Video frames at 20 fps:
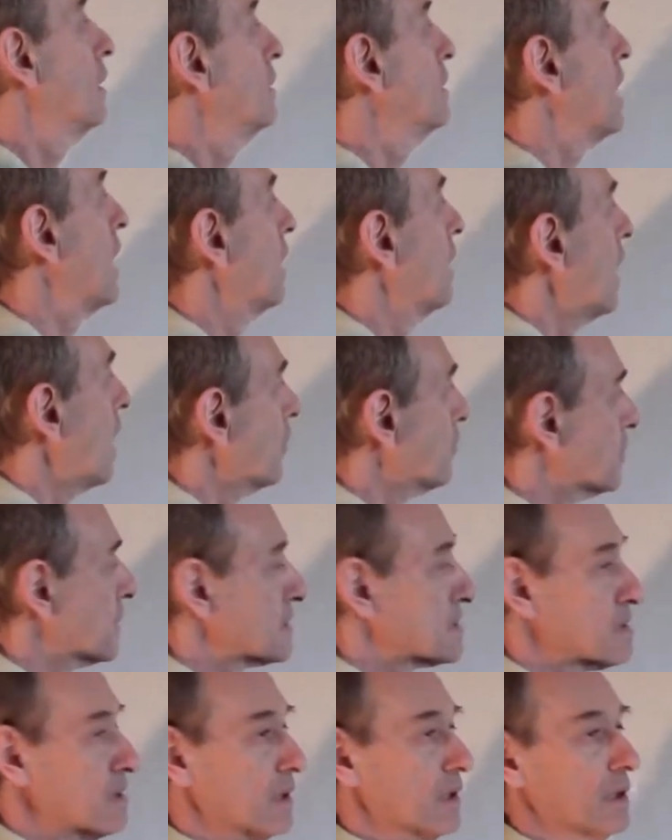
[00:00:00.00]
Now,
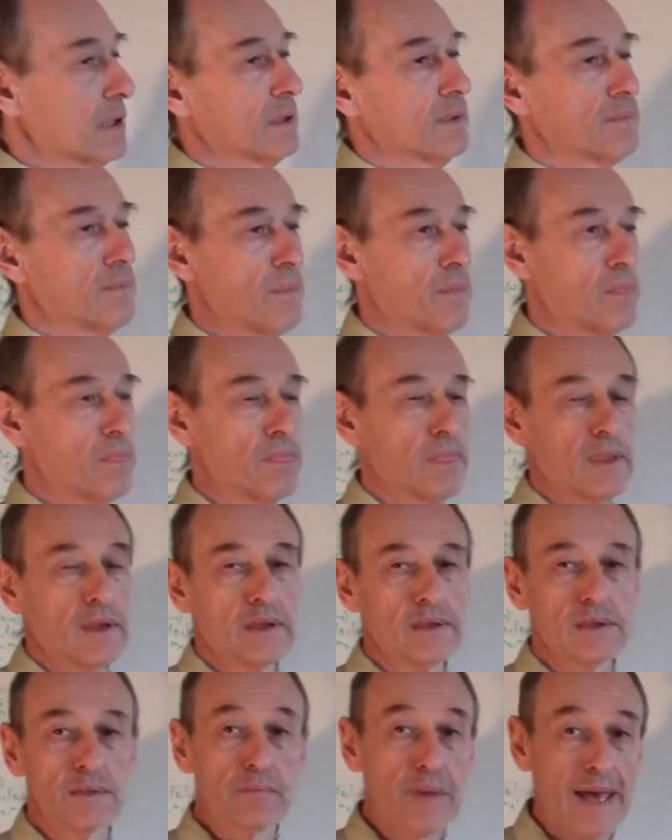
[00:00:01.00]
obviously,
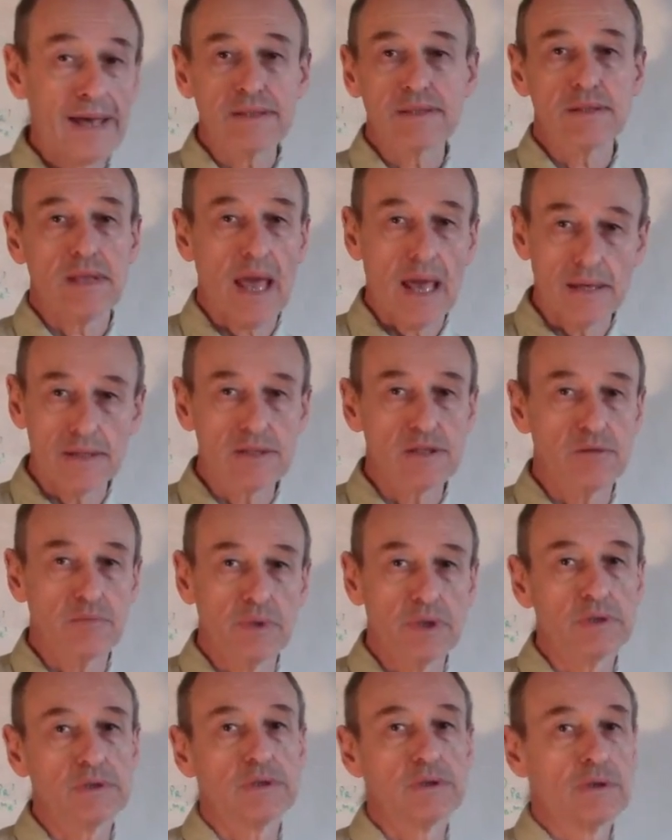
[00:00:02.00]
the best
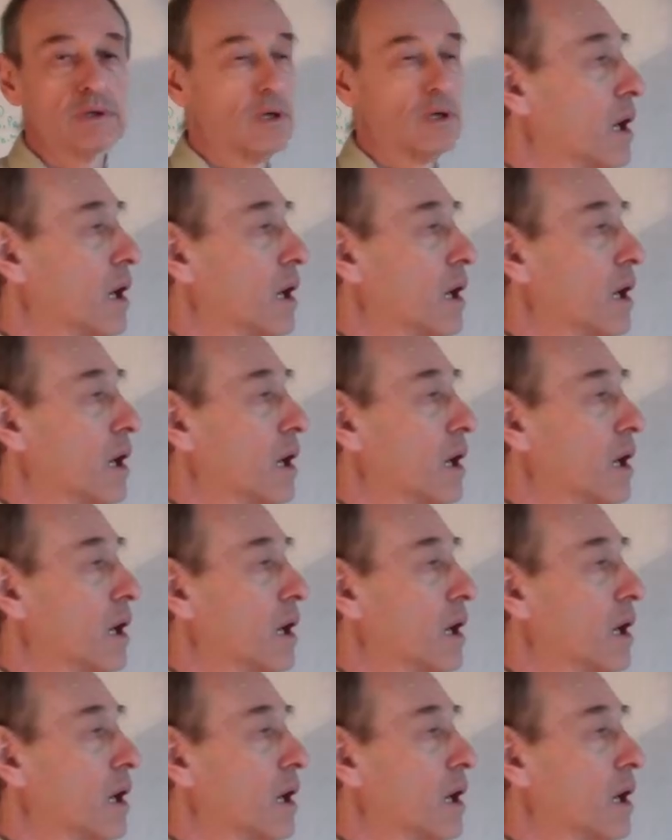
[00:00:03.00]
estimate